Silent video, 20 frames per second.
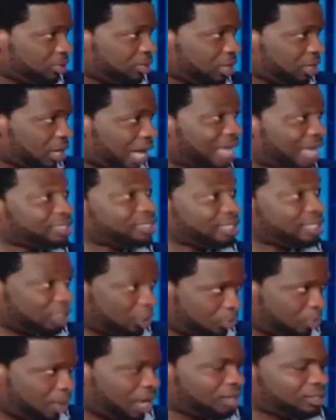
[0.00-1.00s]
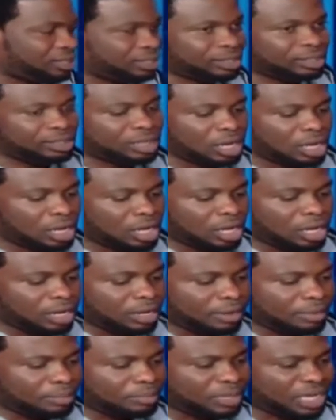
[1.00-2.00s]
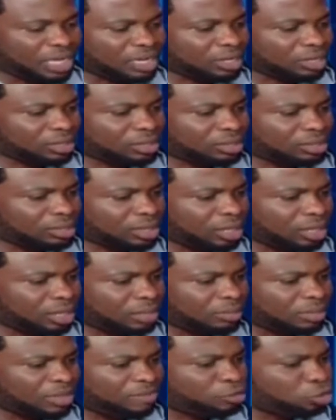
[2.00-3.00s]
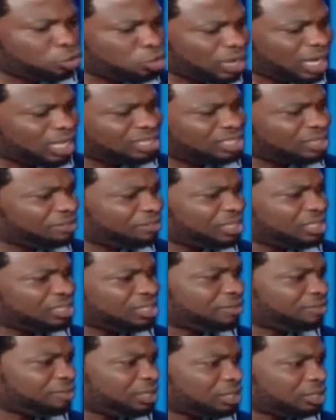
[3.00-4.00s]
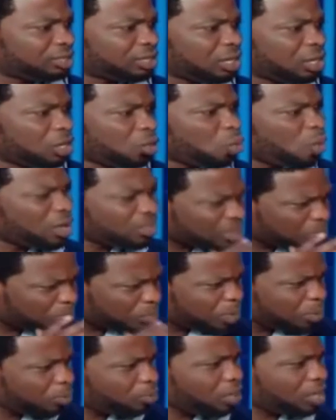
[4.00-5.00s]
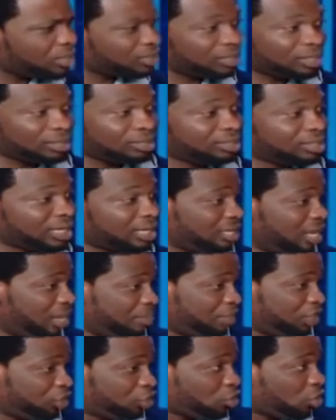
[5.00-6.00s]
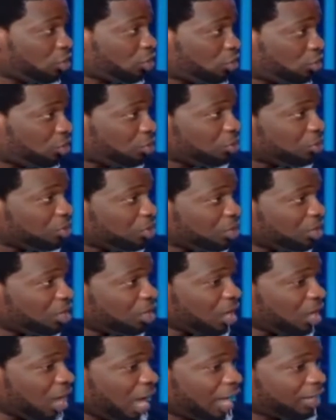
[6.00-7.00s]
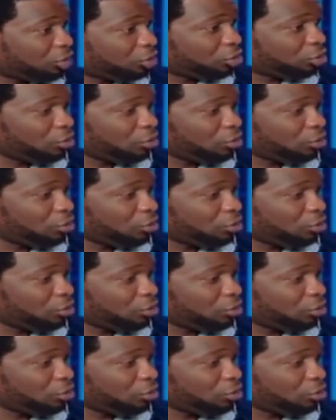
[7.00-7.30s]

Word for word: as expected uh, because um, if you look at it vis-a-vis -vis, when the people are sensitized let me shock you I drove